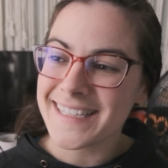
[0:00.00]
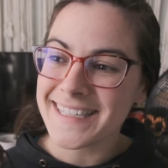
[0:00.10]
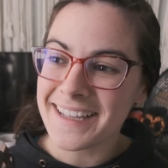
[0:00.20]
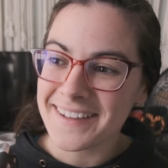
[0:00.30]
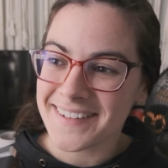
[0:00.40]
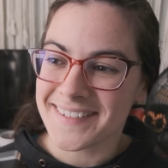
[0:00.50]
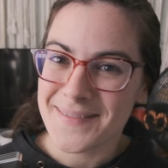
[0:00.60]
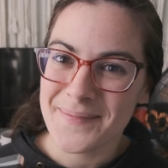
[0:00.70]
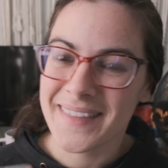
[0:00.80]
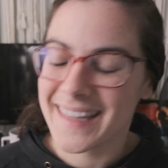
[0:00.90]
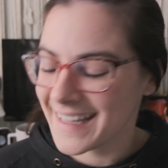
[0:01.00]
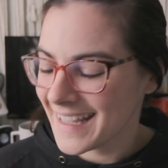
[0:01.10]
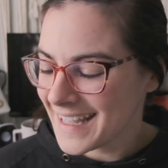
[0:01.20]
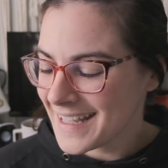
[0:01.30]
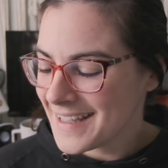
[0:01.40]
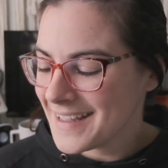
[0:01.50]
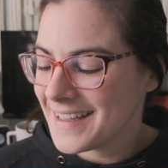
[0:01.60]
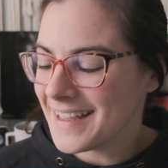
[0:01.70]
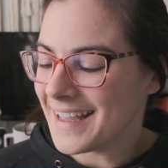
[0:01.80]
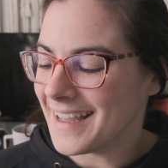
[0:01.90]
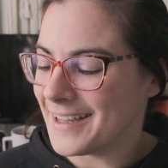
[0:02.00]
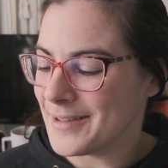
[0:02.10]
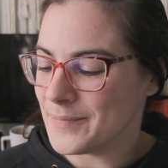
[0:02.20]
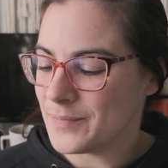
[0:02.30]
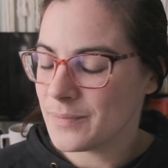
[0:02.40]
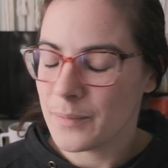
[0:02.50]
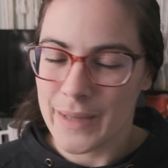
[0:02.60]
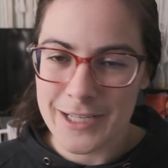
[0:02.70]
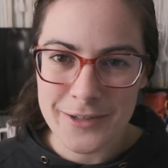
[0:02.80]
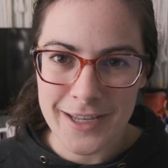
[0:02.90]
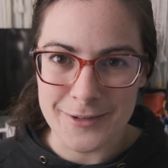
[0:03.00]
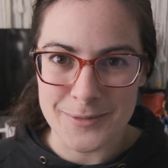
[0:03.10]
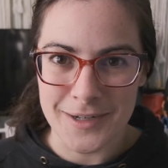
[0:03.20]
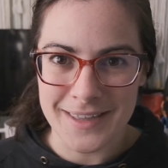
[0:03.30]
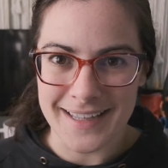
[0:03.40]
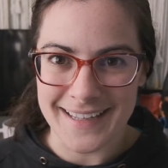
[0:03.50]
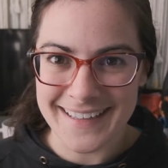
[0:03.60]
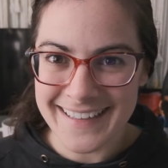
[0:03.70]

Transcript: So um, but that's okay, it was worth it.